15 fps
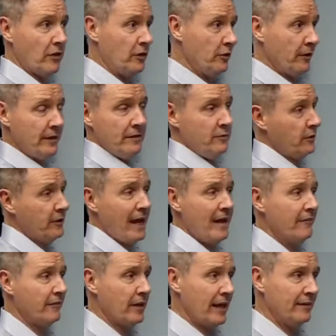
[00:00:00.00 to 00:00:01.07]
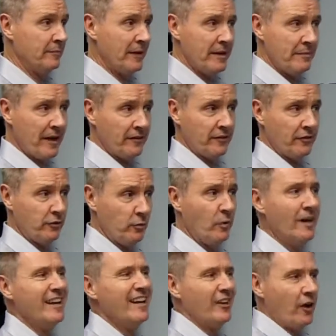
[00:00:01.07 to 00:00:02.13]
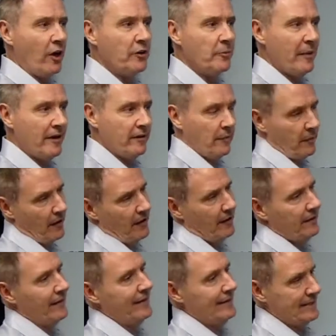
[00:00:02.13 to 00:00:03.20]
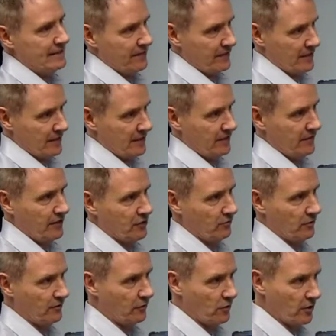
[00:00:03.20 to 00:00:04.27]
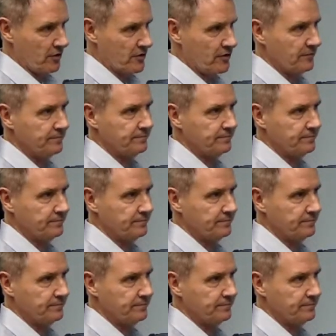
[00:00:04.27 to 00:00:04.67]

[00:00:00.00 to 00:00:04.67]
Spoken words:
You can have as many mounts as you want. It all depends upon the needs of the individual, of course.